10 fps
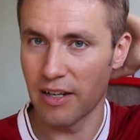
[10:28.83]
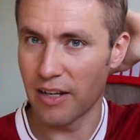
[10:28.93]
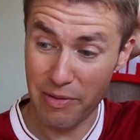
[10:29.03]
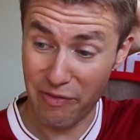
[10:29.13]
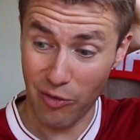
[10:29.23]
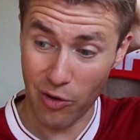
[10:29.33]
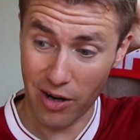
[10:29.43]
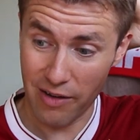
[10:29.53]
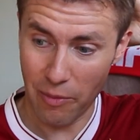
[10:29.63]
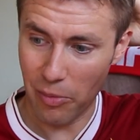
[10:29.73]
before
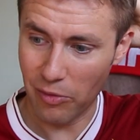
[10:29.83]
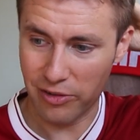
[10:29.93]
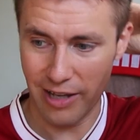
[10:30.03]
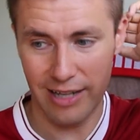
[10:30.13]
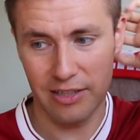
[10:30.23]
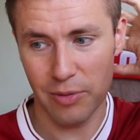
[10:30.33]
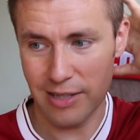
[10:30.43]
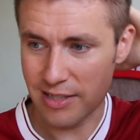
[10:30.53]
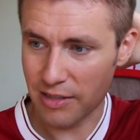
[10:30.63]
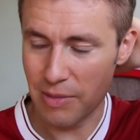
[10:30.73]
Liverpool take
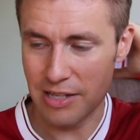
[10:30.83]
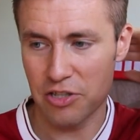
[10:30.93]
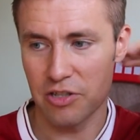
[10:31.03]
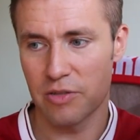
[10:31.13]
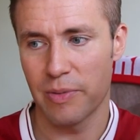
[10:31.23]
drastic measures,